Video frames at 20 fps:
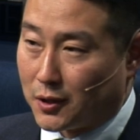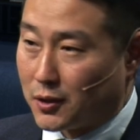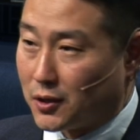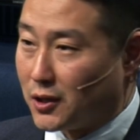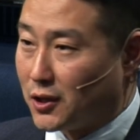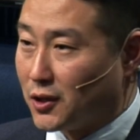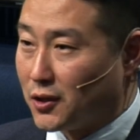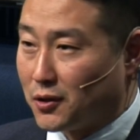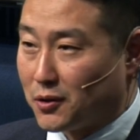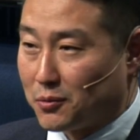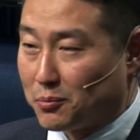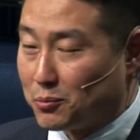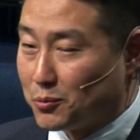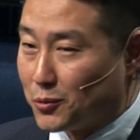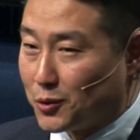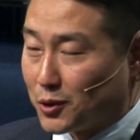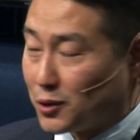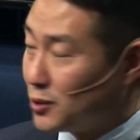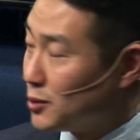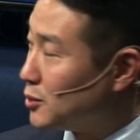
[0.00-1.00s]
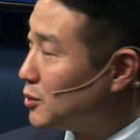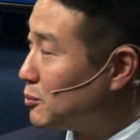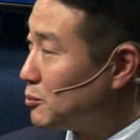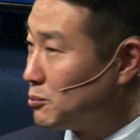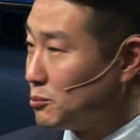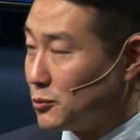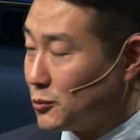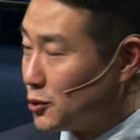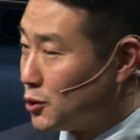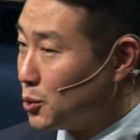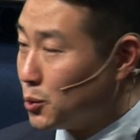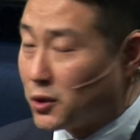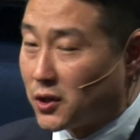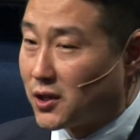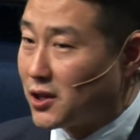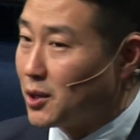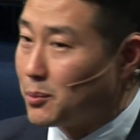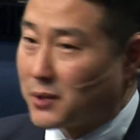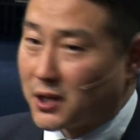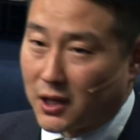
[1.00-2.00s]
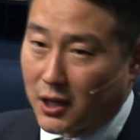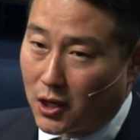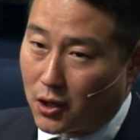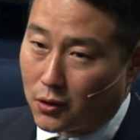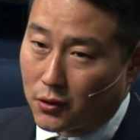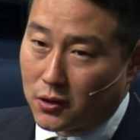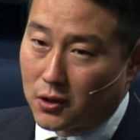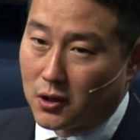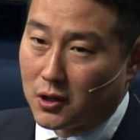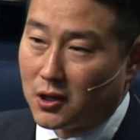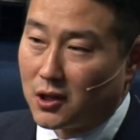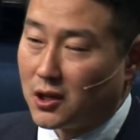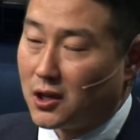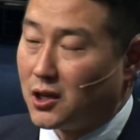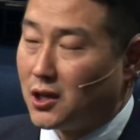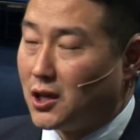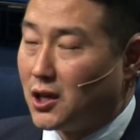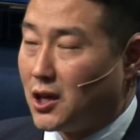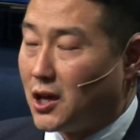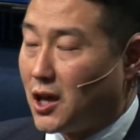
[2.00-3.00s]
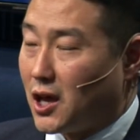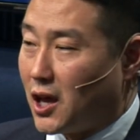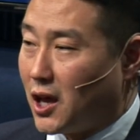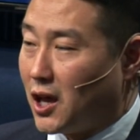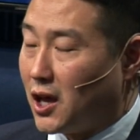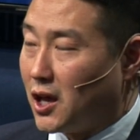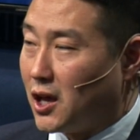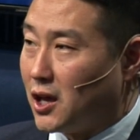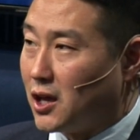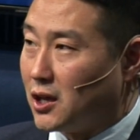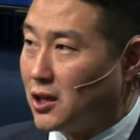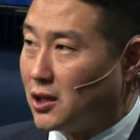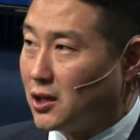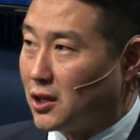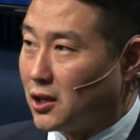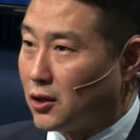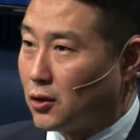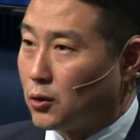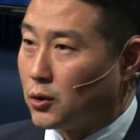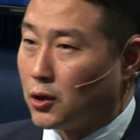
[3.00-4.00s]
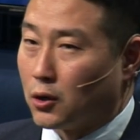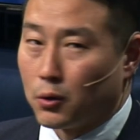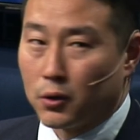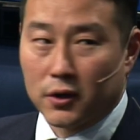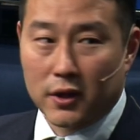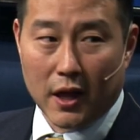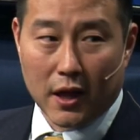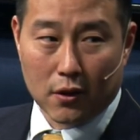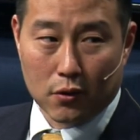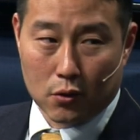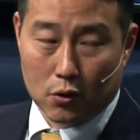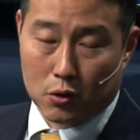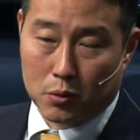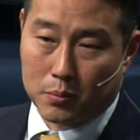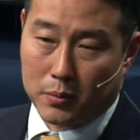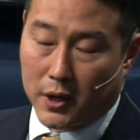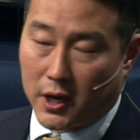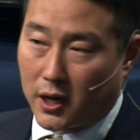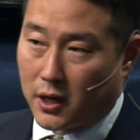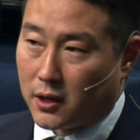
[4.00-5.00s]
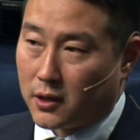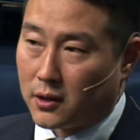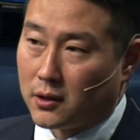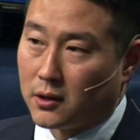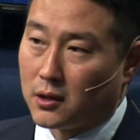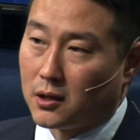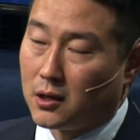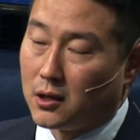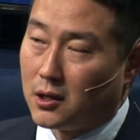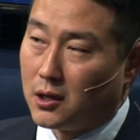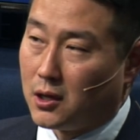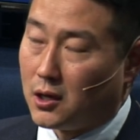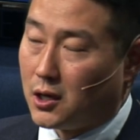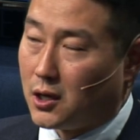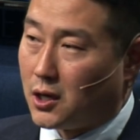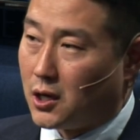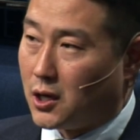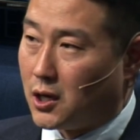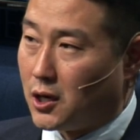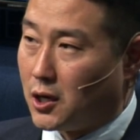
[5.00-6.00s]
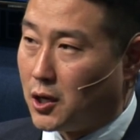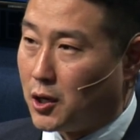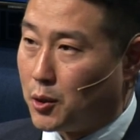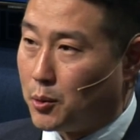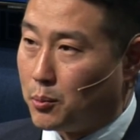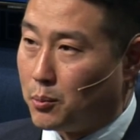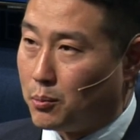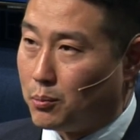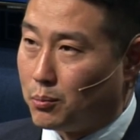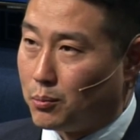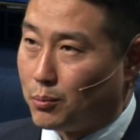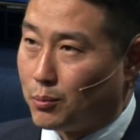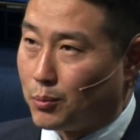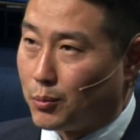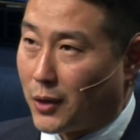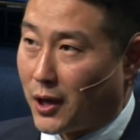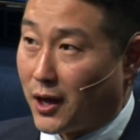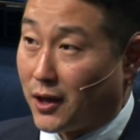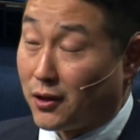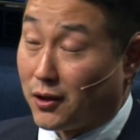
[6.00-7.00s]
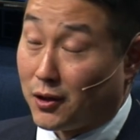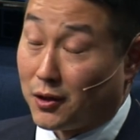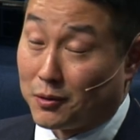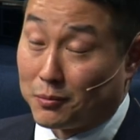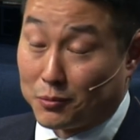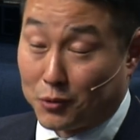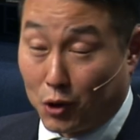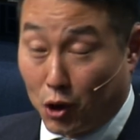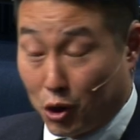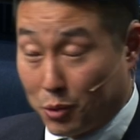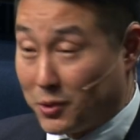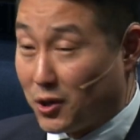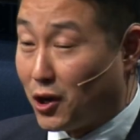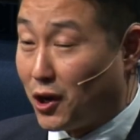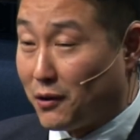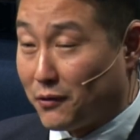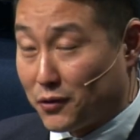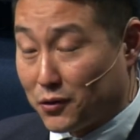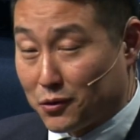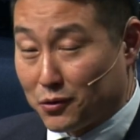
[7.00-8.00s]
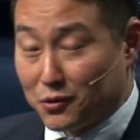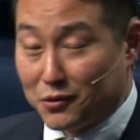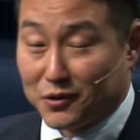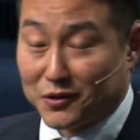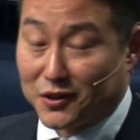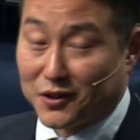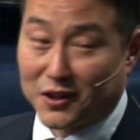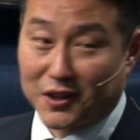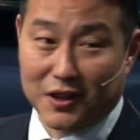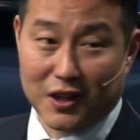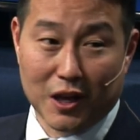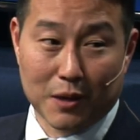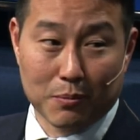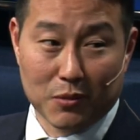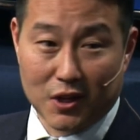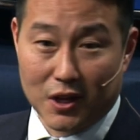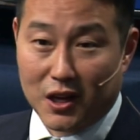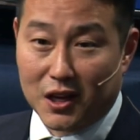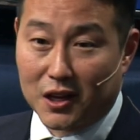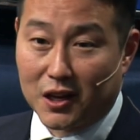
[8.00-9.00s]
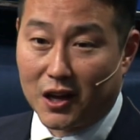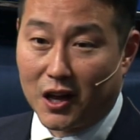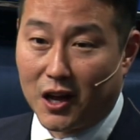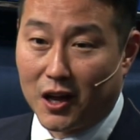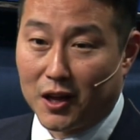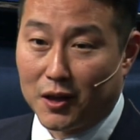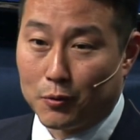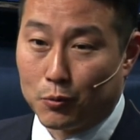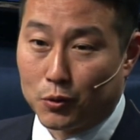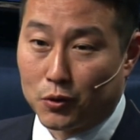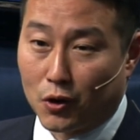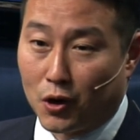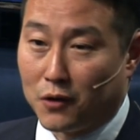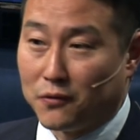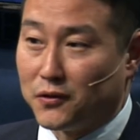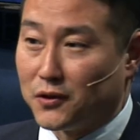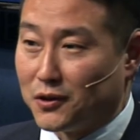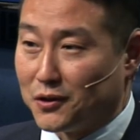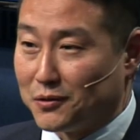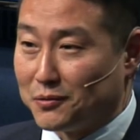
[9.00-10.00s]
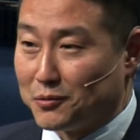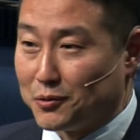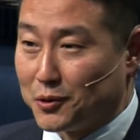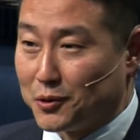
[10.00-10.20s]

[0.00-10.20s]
see us doing something else. And so there is that certain bias. Mm-hmm. As an Army officer, it's the same thing. I was often